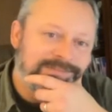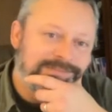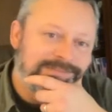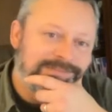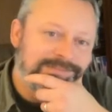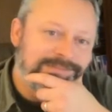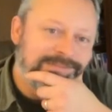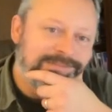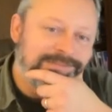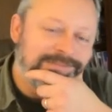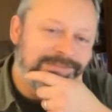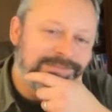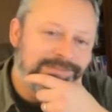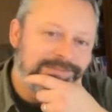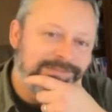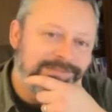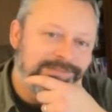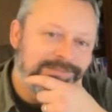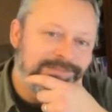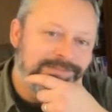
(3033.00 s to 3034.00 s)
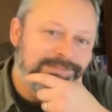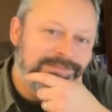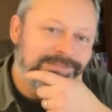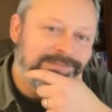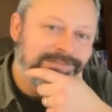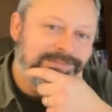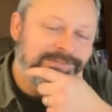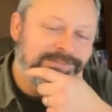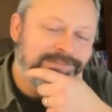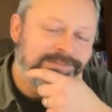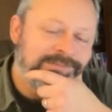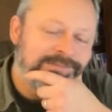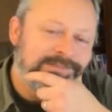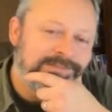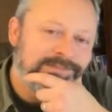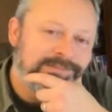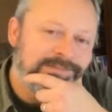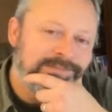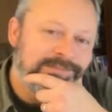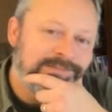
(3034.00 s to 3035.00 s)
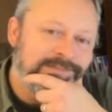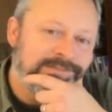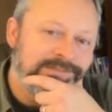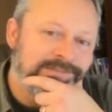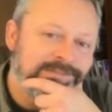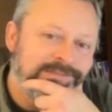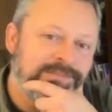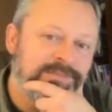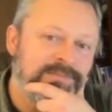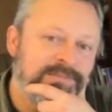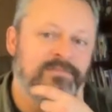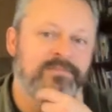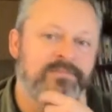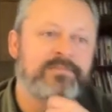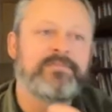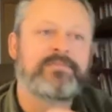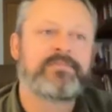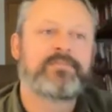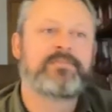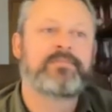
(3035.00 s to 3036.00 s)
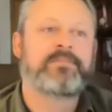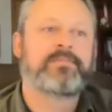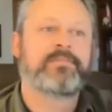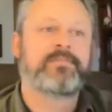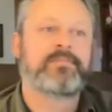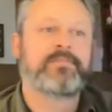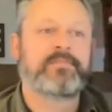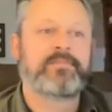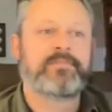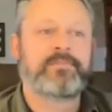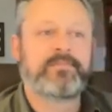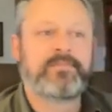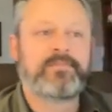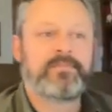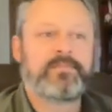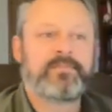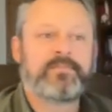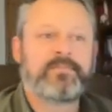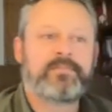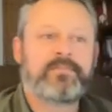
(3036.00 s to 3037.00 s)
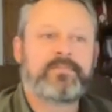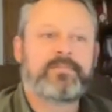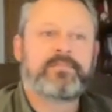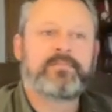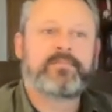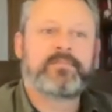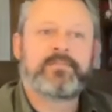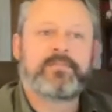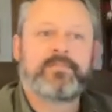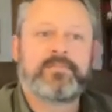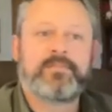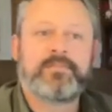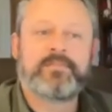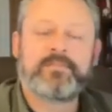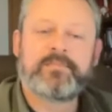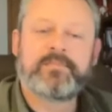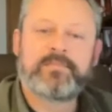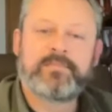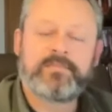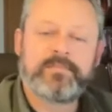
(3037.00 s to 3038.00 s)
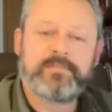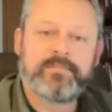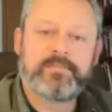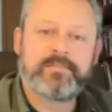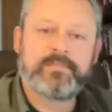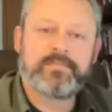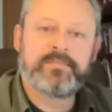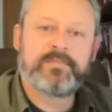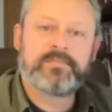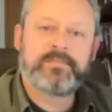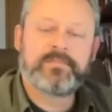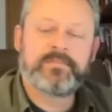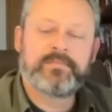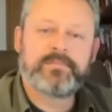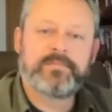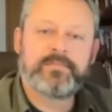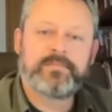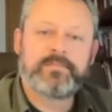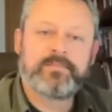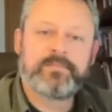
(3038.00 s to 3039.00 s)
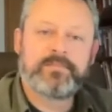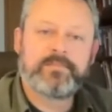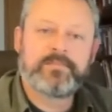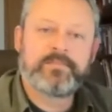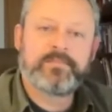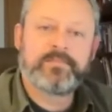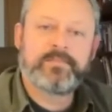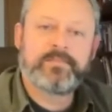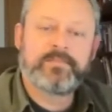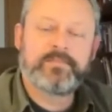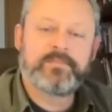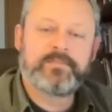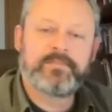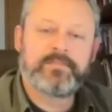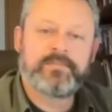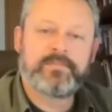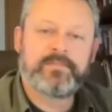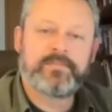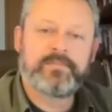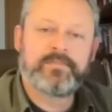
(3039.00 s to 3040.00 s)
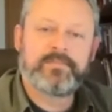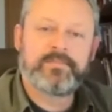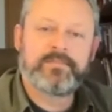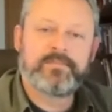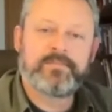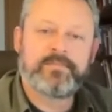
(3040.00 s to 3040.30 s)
The person shown says nothing.